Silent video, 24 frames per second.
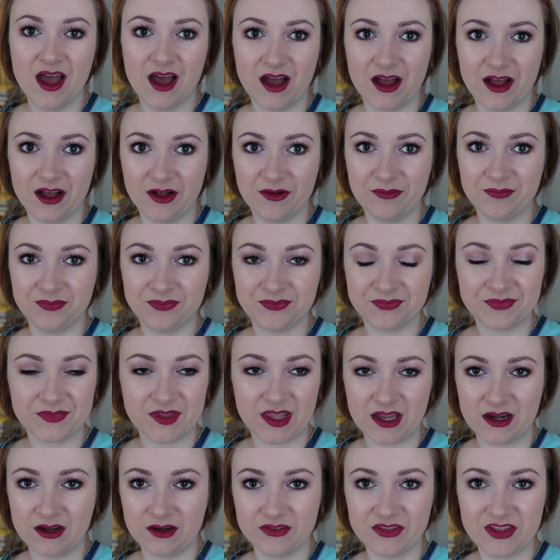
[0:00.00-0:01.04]
That
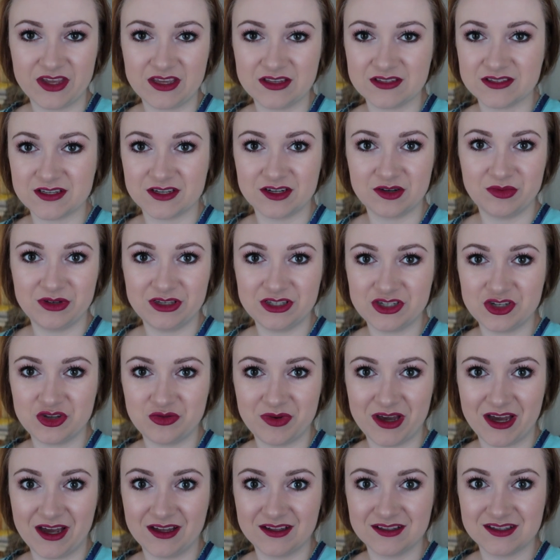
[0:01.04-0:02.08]
I don't think it's gonna be too
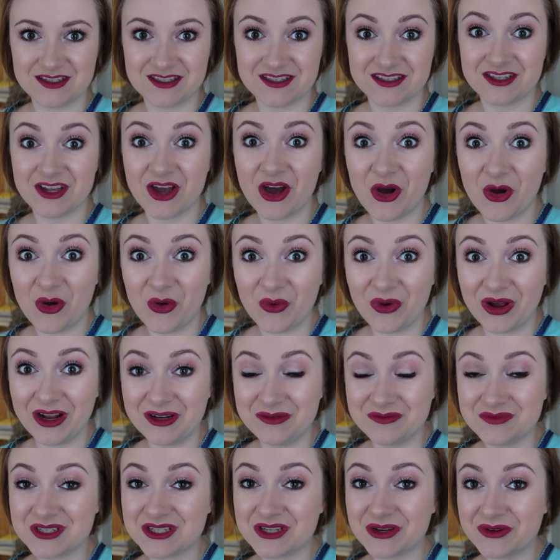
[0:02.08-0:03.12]
bad. So
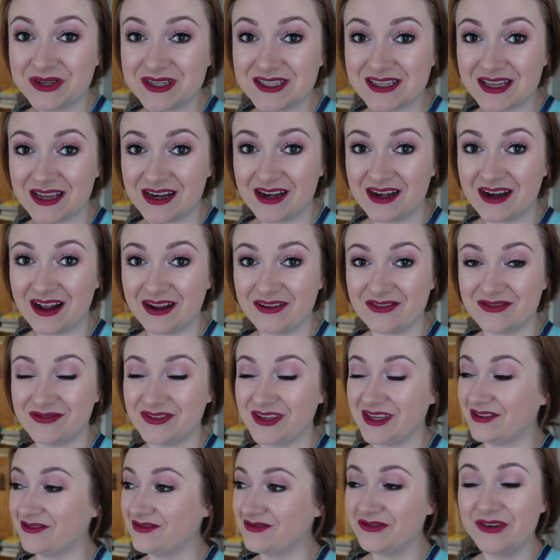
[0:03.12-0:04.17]
I'm so excited. I
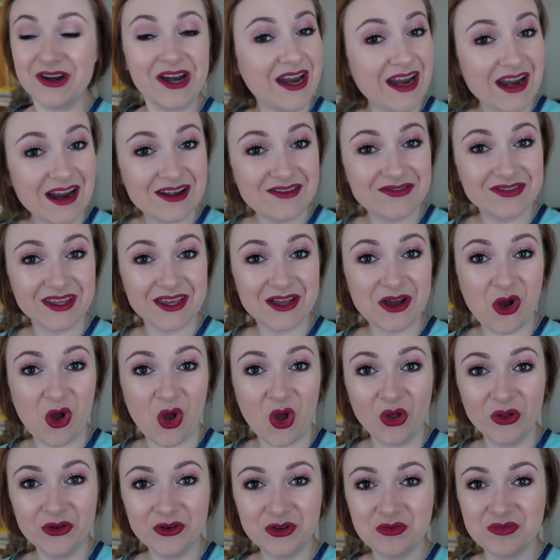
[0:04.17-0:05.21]
feel free. I feel like a
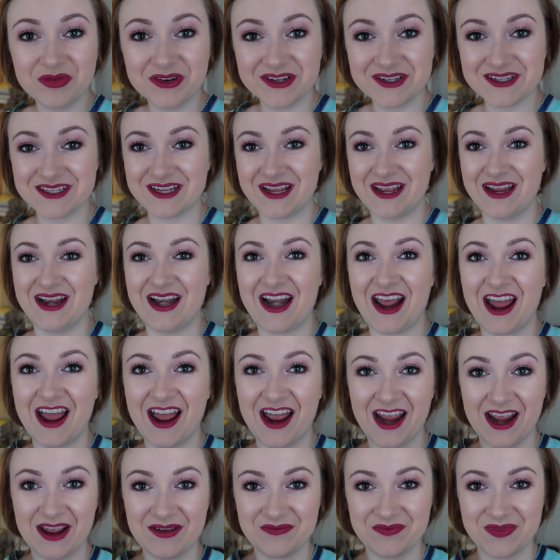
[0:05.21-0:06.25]
whole new person.
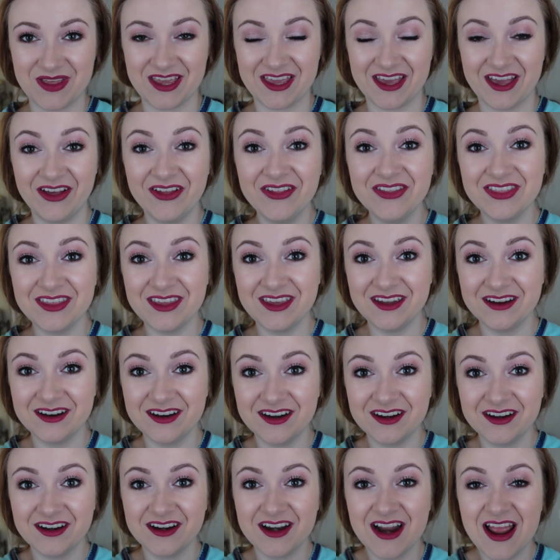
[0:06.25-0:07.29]
I'm like
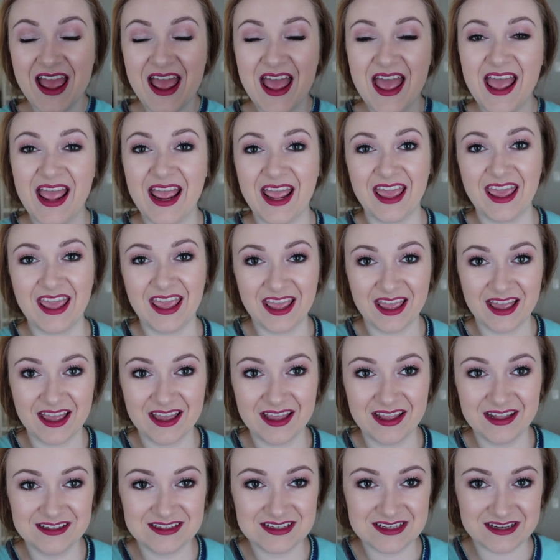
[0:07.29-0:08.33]
healthier
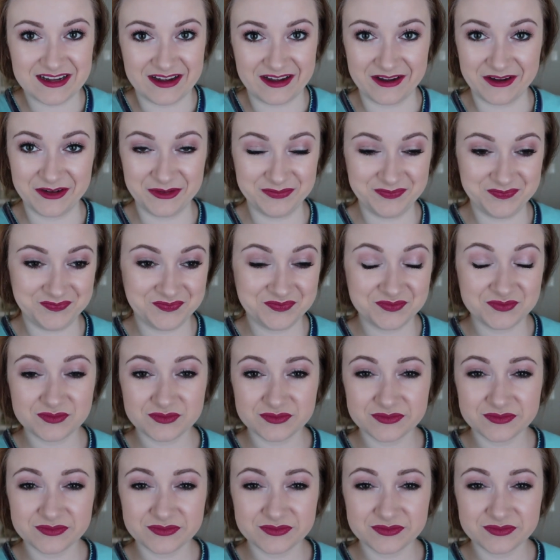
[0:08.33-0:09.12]
and